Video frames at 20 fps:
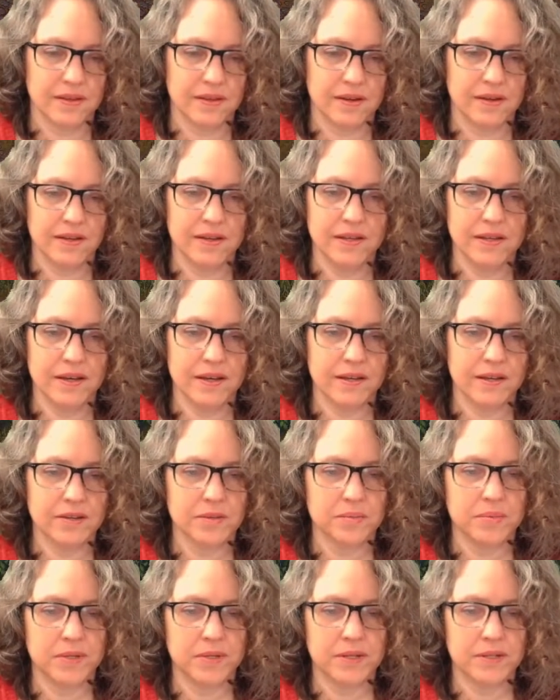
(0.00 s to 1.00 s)
I already got
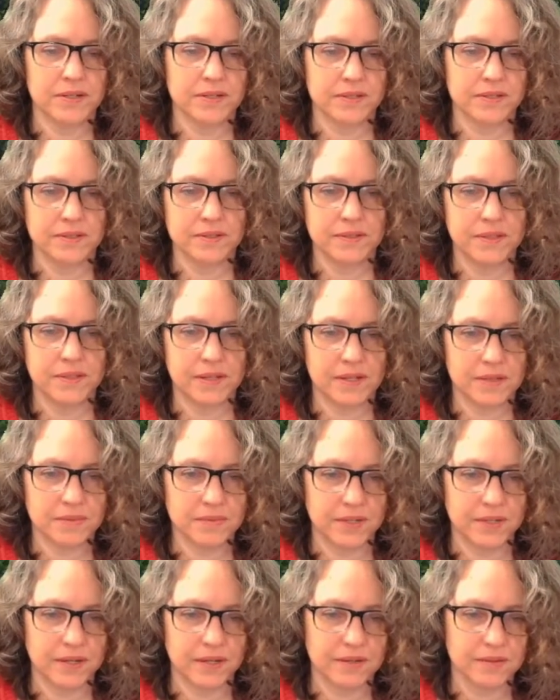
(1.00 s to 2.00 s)
your beer, dude. Calm
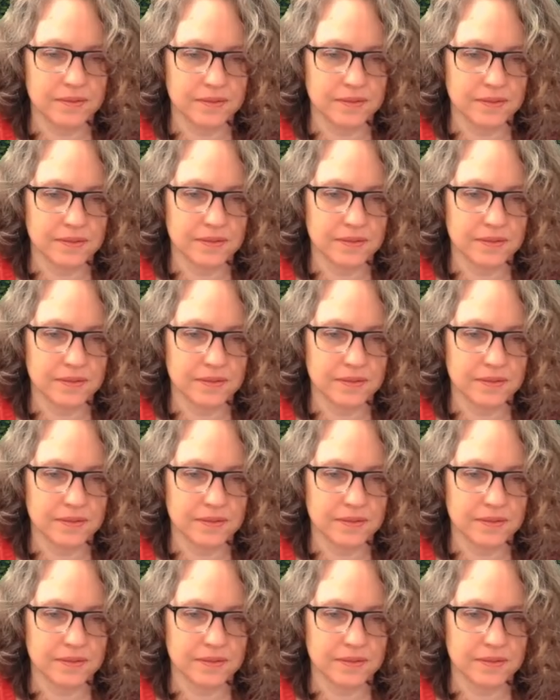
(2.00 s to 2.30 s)
down.